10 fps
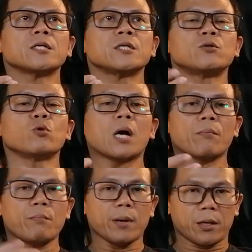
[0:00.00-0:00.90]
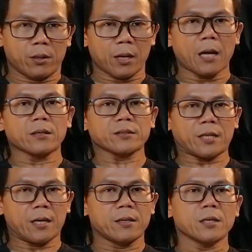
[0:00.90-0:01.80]
you a better
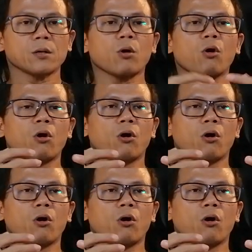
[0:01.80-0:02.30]
understanding